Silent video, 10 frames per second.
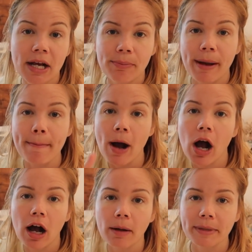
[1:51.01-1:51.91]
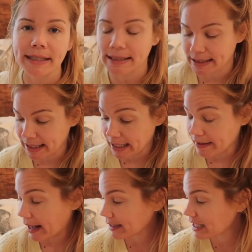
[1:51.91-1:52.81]
My mom is in
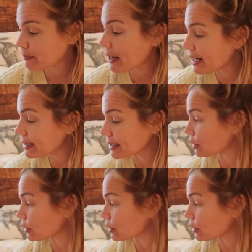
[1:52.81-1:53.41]
that space